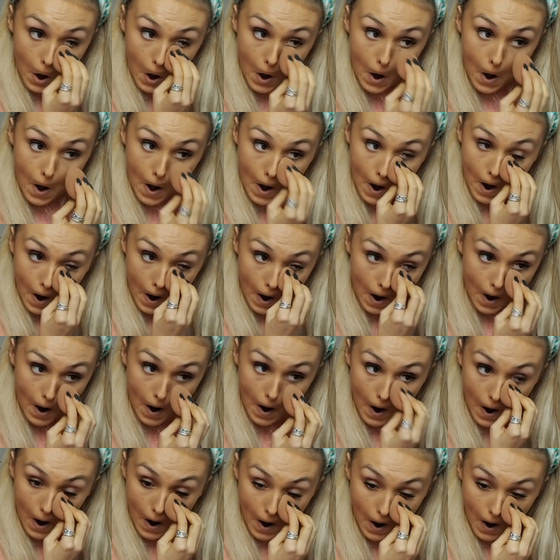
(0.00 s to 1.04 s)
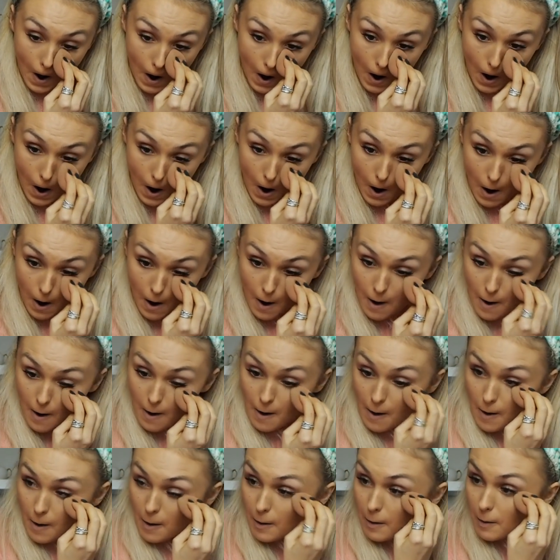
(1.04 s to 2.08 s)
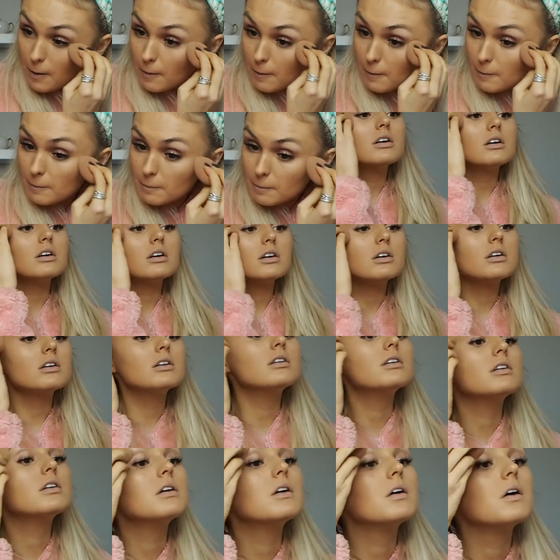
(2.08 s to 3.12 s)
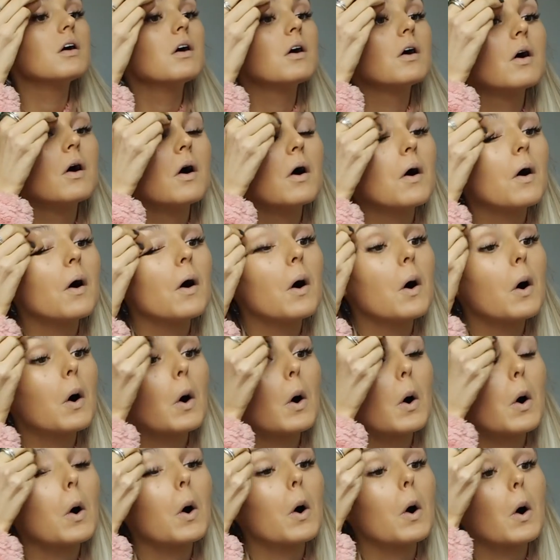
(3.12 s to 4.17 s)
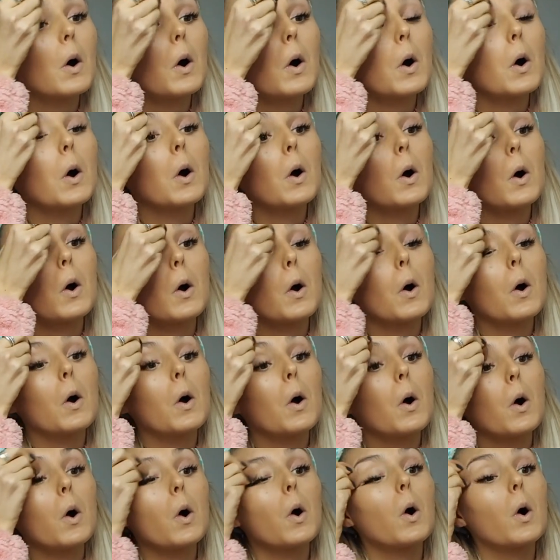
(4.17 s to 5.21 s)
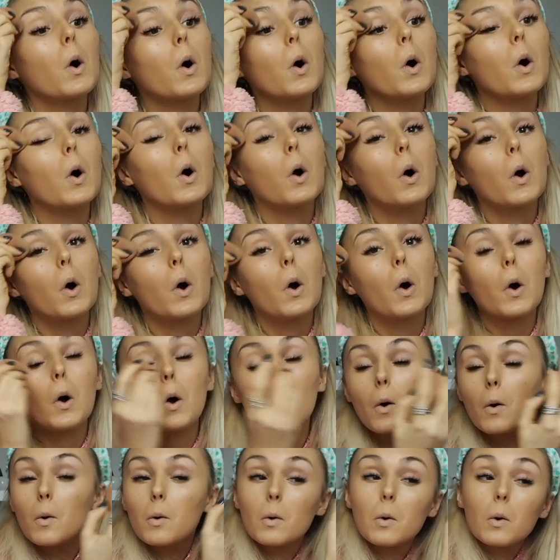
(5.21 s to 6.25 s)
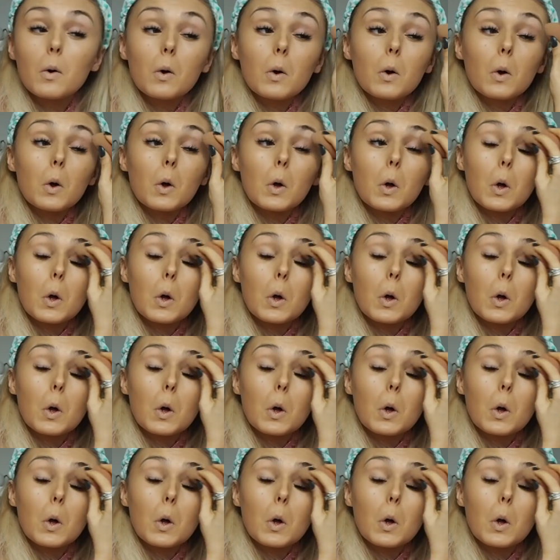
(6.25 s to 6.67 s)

[no speech]